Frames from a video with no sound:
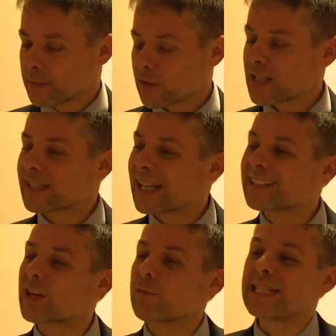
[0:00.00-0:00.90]
The Nostra
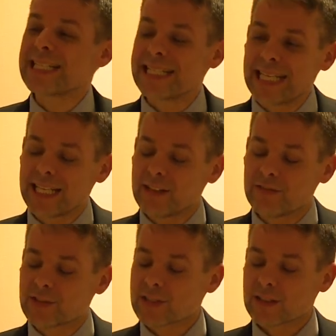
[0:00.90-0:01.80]
Aetate
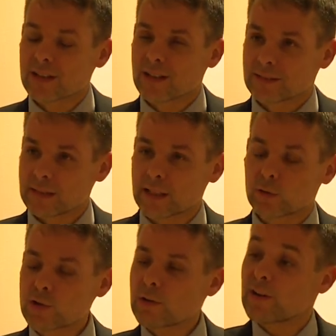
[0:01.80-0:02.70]
receives the
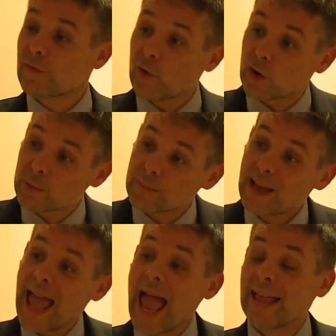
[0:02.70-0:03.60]
liturgical reform,
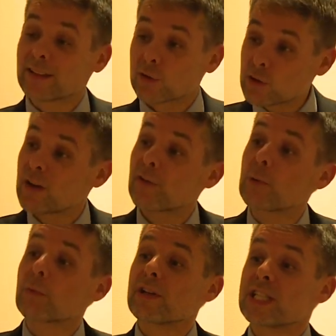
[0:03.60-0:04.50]
and the liturgical
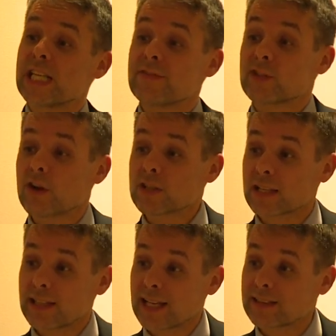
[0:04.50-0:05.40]
reform receives
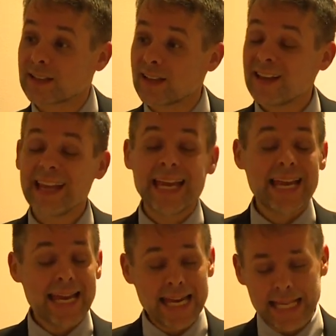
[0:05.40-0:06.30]
Nostra Aetate
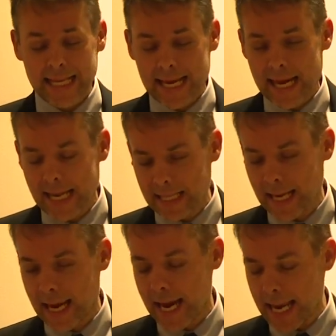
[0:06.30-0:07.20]
in, in,
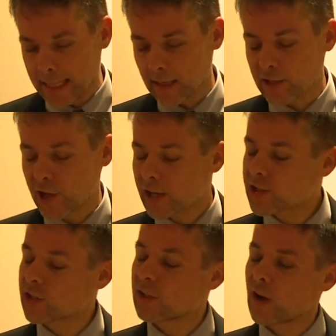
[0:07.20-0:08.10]
in the
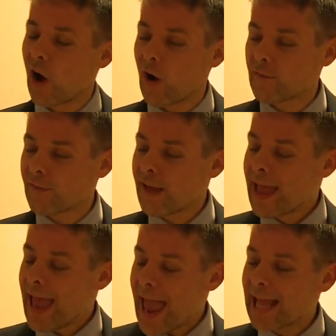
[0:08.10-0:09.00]
rejection of
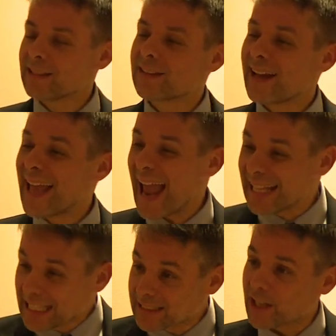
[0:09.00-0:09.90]
anti
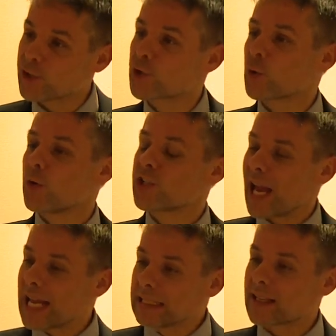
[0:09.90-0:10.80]
anti Jewish,
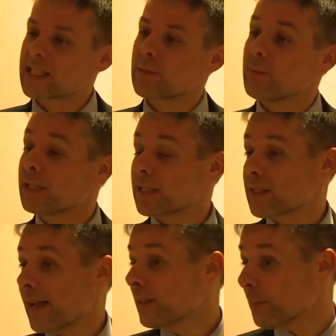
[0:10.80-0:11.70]
anti Semitic
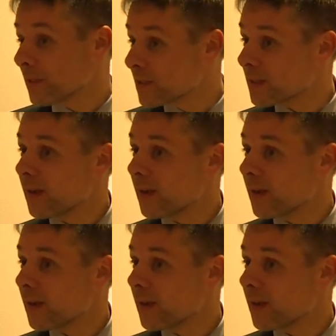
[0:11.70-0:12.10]
statements.